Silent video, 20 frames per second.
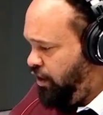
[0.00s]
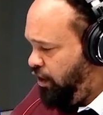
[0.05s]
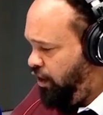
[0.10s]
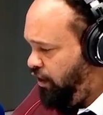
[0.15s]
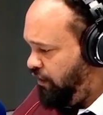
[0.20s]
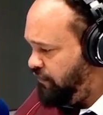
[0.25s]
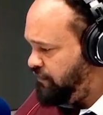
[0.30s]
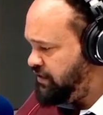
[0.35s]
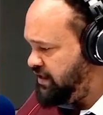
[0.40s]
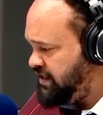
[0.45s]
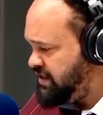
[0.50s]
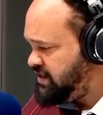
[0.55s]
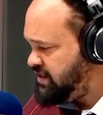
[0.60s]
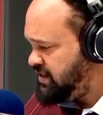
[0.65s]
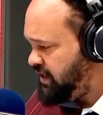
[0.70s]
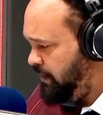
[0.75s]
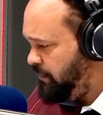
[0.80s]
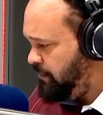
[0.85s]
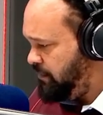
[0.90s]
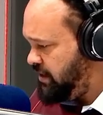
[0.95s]
of
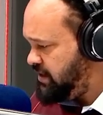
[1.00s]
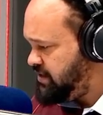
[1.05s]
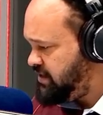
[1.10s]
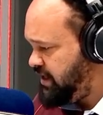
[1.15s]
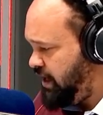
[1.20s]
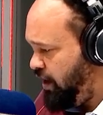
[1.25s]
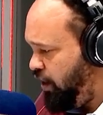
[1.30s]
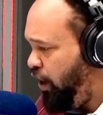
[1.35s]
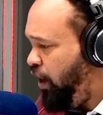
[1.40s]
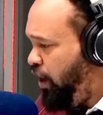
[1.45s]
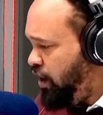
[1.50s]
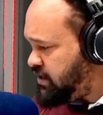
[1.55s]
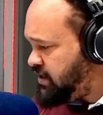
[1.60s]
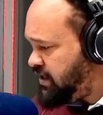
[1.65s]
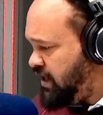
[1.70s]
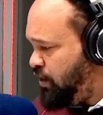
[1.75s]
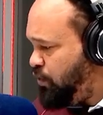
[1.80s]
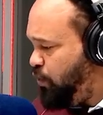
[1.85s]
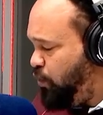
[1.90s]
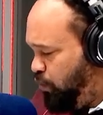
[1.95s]
December,
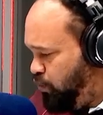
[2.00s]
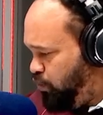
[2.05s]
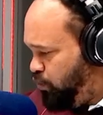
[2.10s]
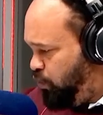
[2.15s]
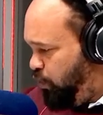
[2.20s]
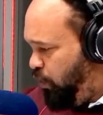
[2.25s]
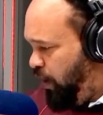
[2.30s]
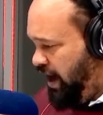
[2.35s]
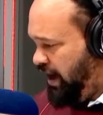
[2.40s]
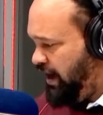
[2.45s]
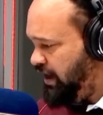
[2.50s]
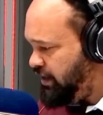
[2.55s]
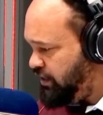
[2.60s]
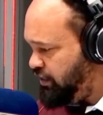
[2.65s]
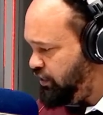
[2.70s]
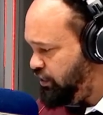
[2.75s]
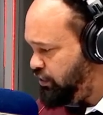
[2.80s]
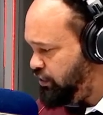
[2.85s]
asking why